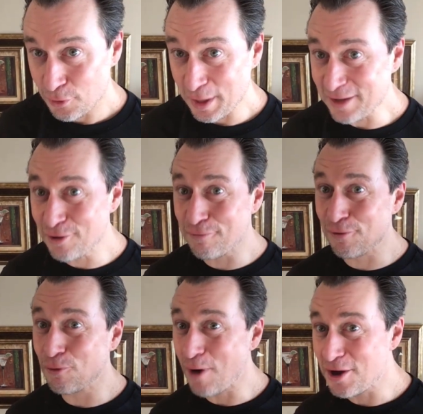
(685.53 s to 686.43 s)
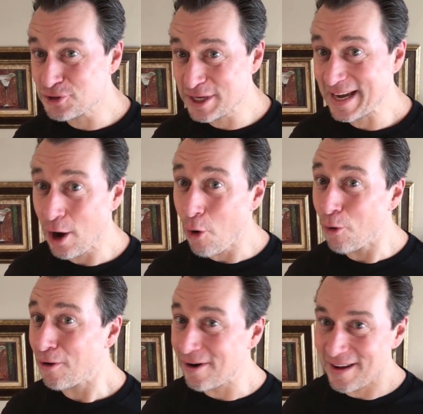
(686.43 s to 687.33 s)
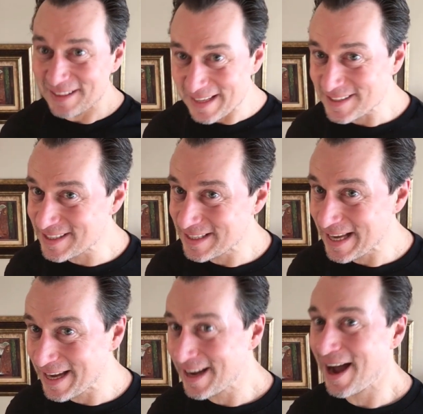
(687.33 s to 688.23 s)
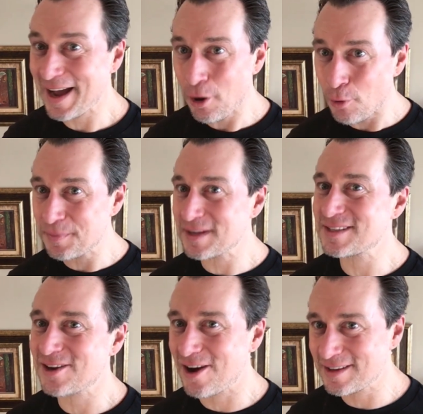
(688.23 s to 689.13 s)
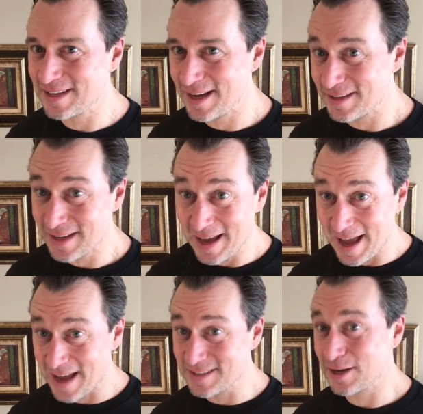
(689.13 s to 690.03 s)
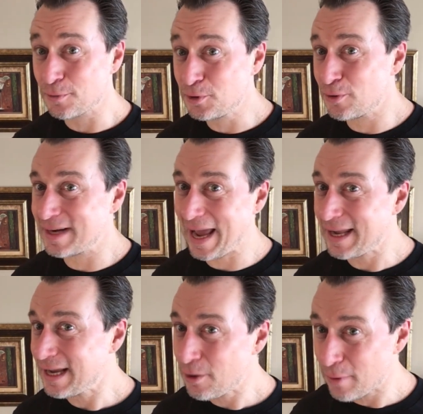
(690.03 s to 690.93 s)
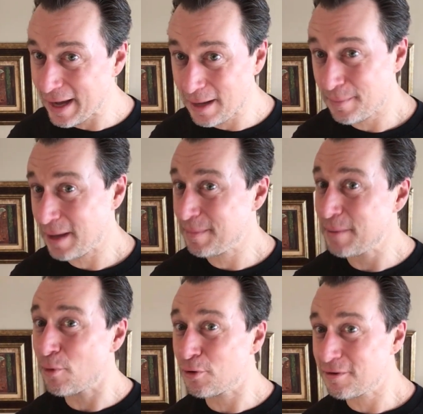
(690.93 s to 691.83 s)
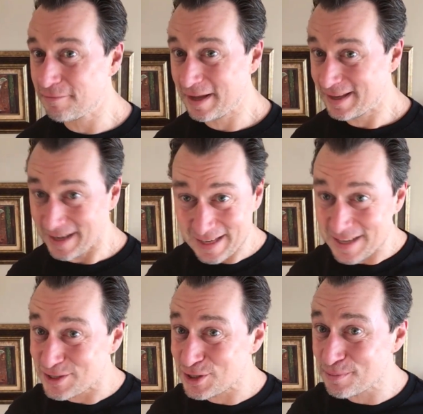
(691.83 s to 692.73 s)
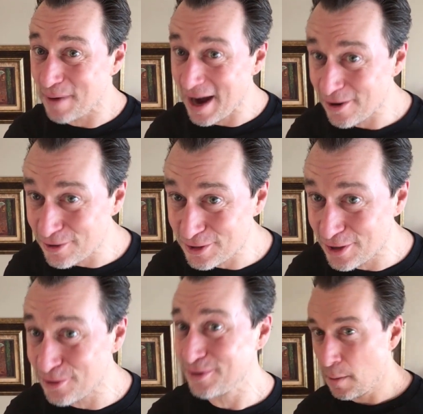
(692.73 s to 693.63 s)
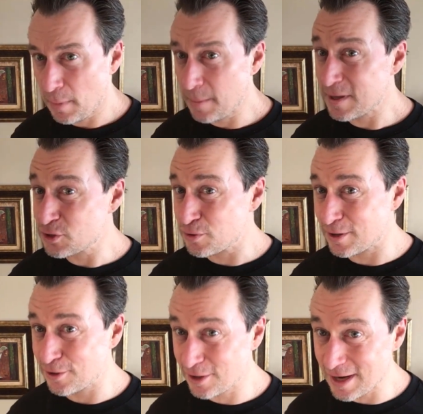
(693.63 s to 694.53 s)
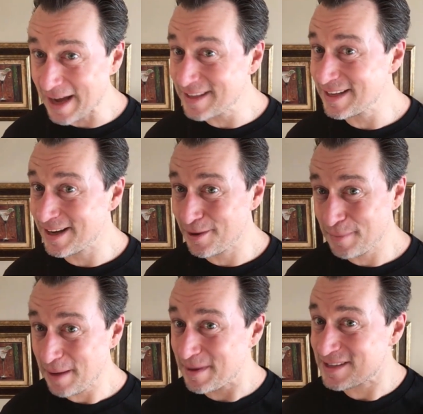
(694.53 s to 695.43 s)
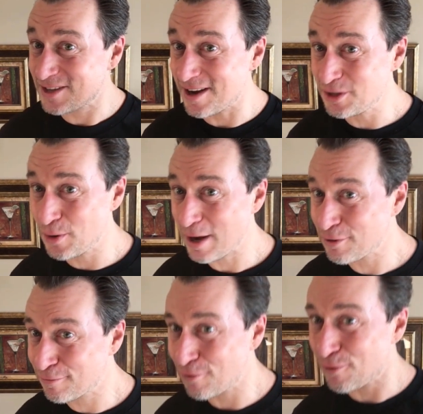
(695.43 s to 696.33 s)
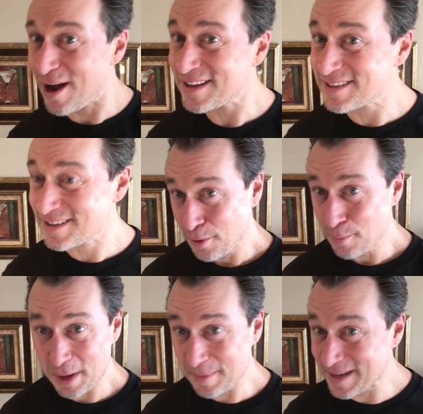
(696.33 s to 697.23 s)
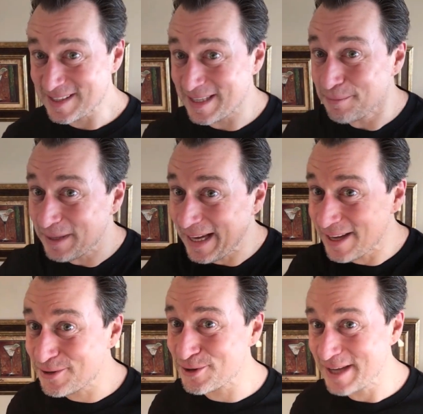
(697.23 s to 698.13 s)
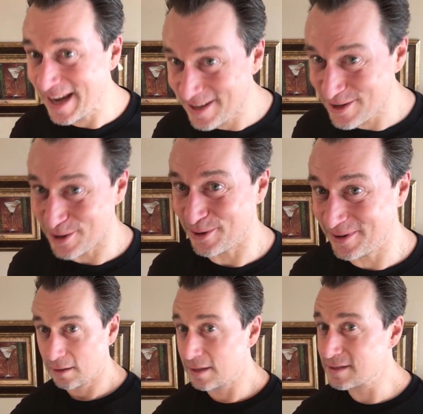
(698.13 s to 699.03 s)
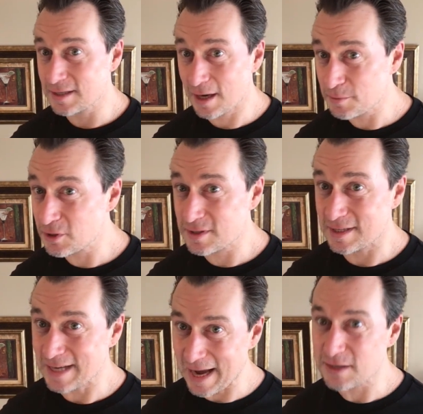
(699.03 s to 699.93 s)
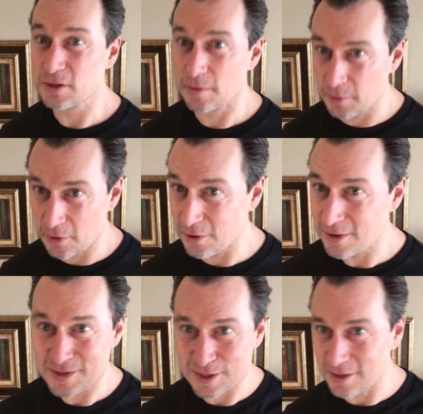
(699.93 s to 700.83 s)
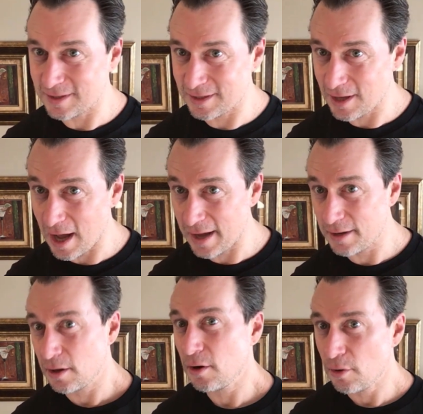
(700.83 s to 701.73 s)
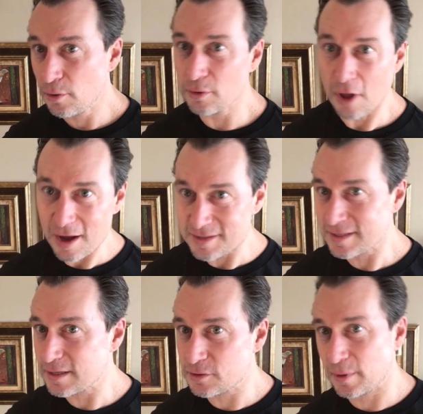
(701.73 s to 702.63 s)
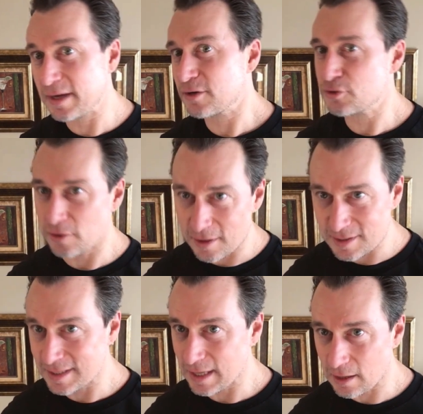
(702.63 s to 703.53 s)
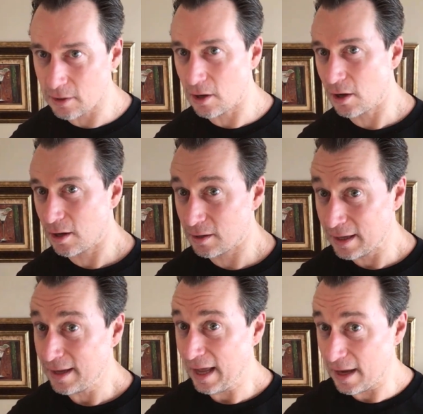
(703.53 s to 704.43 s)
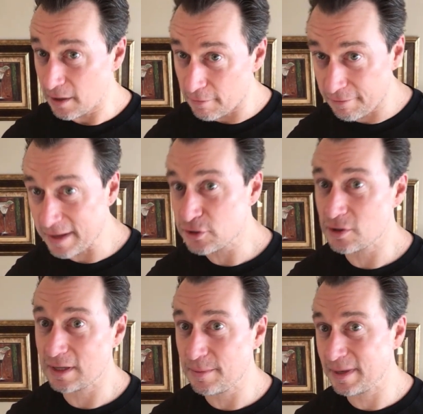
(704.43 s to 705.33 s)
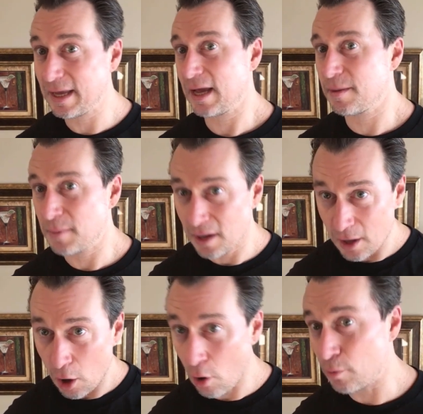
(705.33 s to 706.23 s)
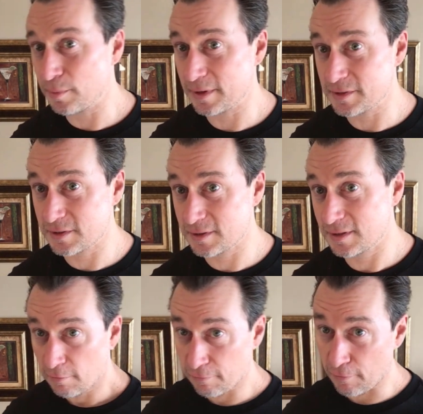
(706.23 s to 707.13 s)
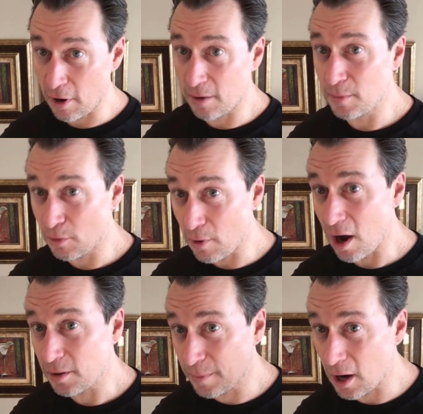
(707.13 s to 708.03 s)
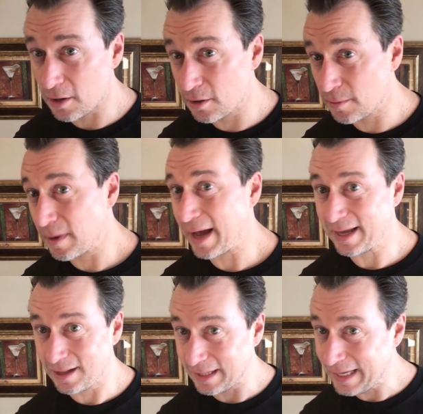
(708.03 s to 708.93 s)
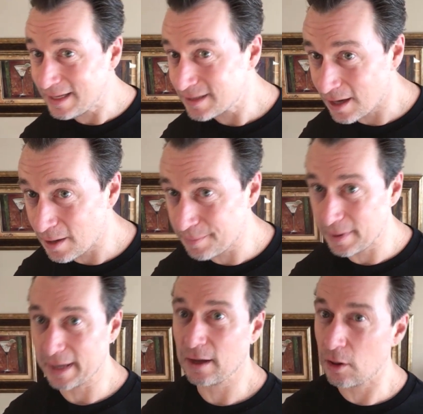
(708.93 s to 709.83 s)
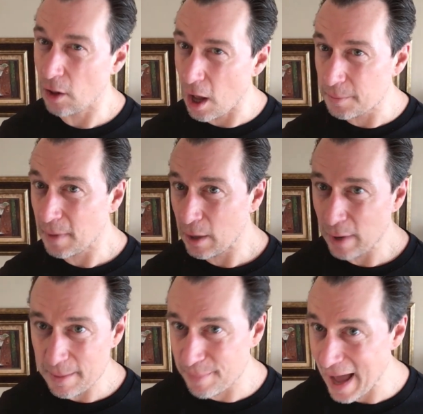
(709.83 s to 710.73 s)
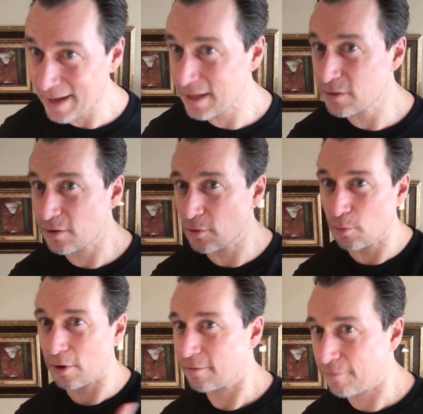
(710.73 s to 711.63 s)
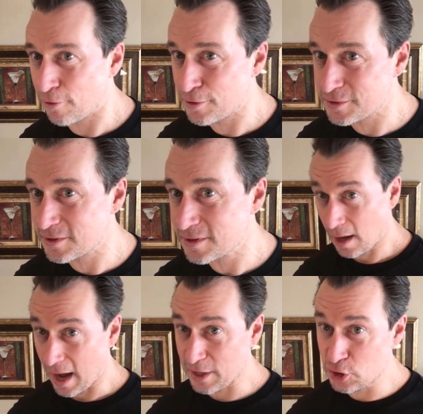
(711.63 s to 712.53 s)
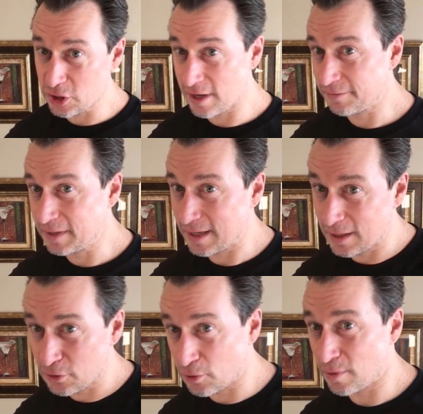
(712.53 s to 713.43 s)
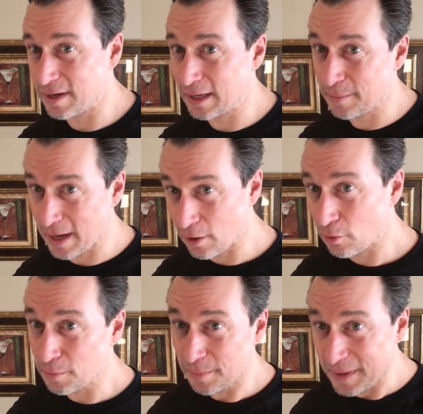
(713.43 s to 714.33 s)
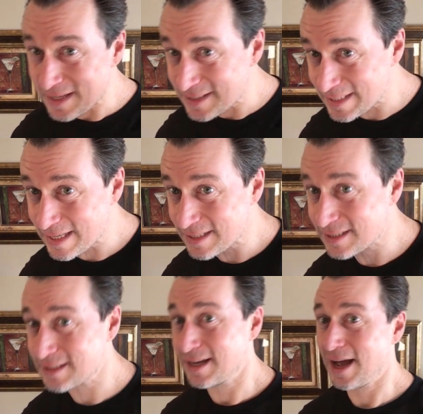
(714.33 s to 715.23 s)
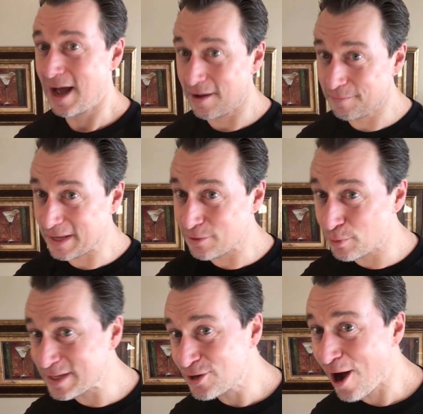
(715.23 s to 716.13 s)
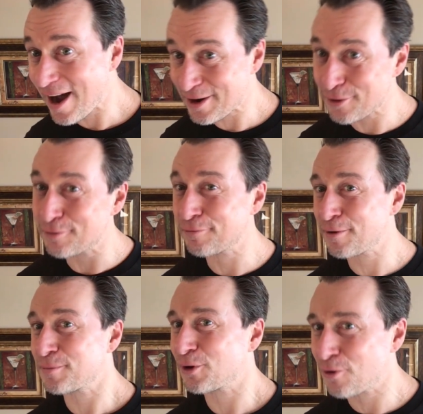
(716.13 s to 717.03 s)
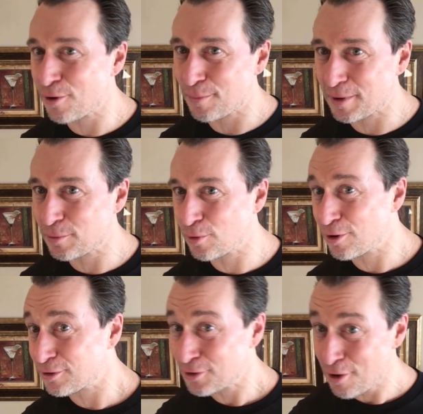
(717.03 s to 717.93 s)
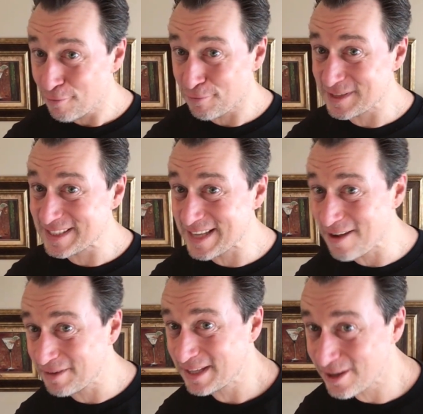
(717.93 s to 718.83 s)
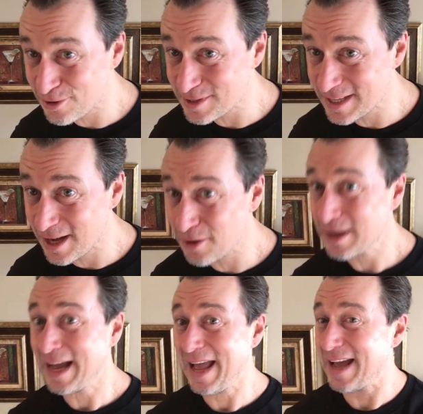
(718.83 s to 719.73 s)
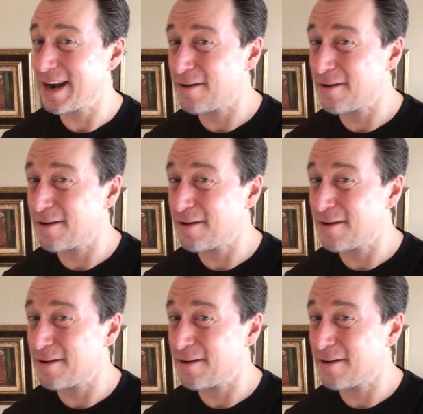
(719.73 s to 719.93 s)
Thank you for watching or listening. I hope this content has helped you in any way, maybe motivated, inspired you. Maybe it's triggered an idea. Maybe it's gotten you out of a rut. Maybe it simply entertained you. Listen, I'm just an ex-computer consultant guy who lost his way to drugs and alcohol and eventually became homeless. From rock bottom, I cleaned up, I clawed my way back into the workforce. I shifted into running my own business. I've been retired from the corporate world for 7 years now, and